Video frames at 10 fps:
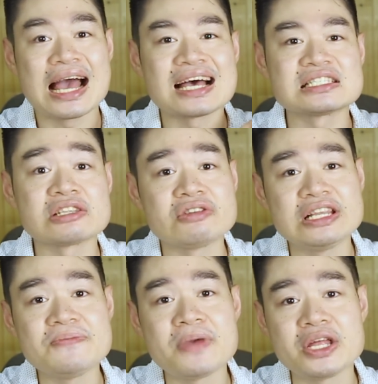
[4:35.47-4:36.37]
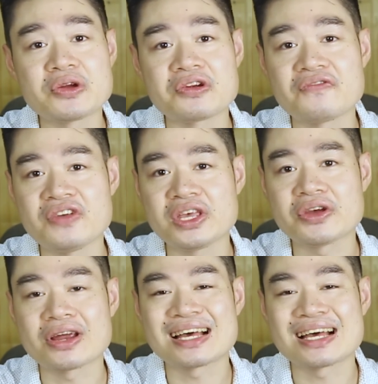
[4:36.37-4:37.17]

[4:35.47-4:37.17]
as it really made her figure